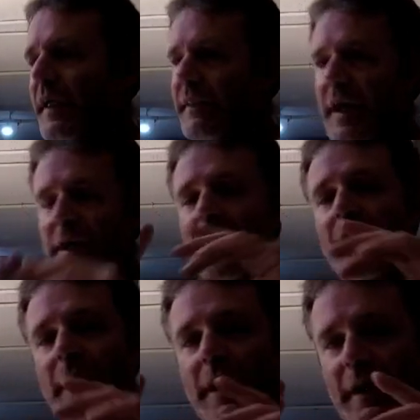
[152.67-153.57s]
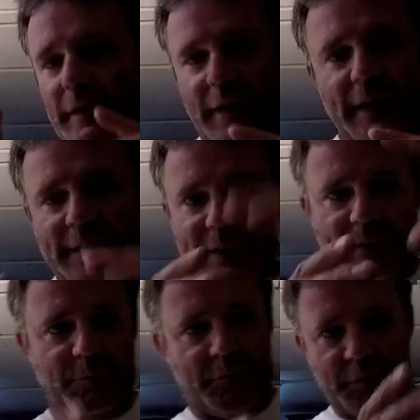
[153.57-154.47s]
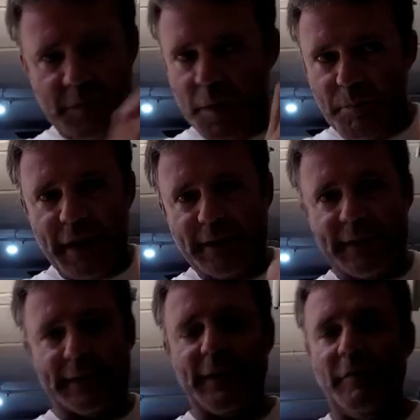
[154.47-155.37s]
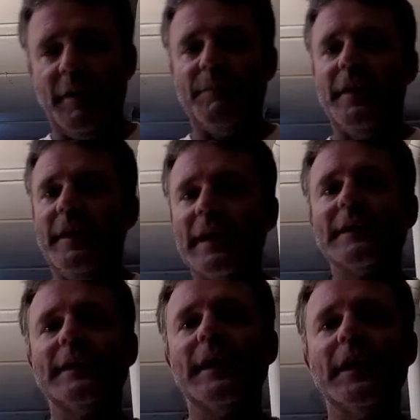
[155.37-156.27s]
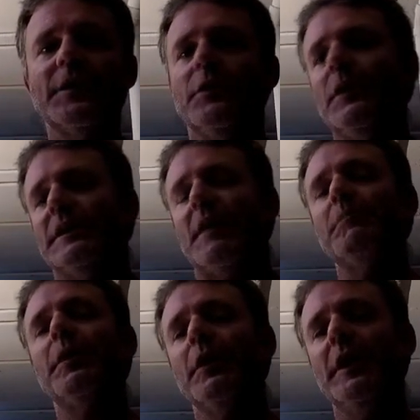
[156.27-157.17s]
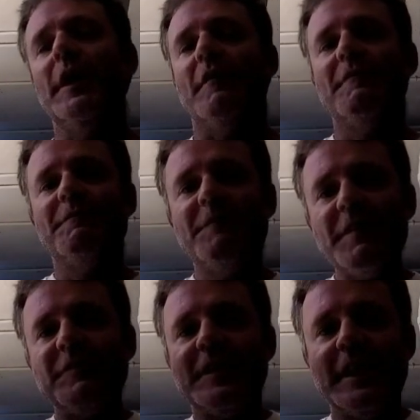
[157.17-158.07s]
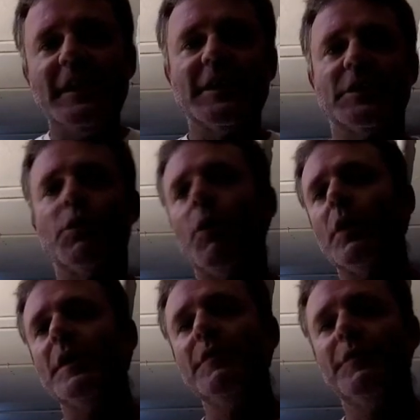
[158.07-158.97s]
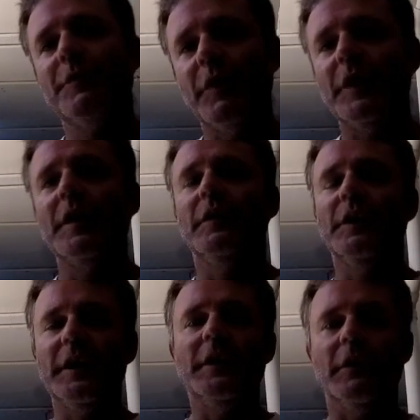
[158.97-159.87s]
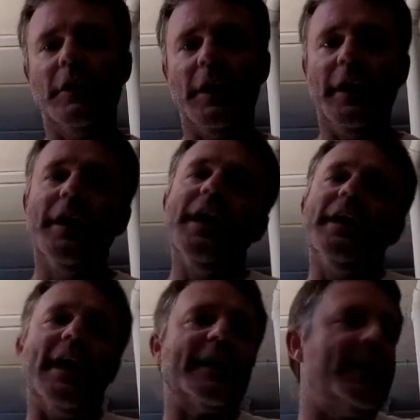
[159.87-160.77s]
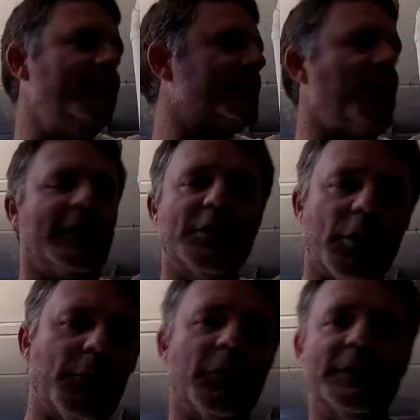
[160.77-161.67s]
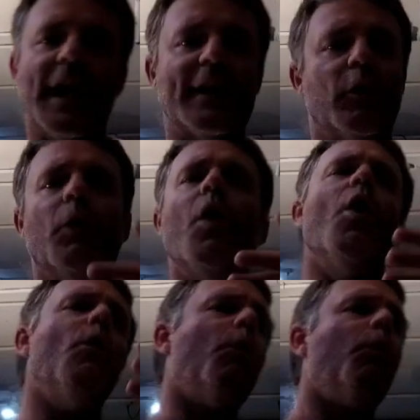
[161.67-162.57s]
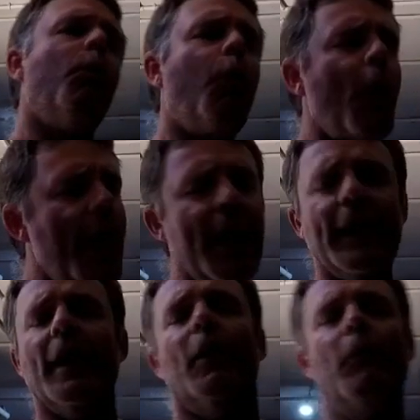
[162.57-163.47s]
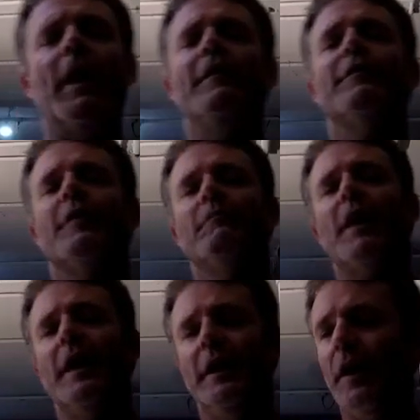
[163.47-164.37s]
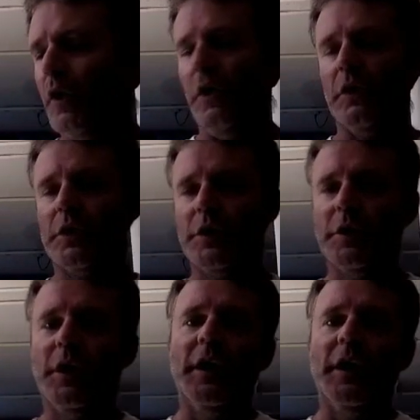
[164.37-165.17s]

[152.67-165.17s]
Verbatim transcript: Then that's the basis of it. The next thing I do is I'm putting a 15 to 20 foot leader on it. That keeps my terminal tackle way away from my hook.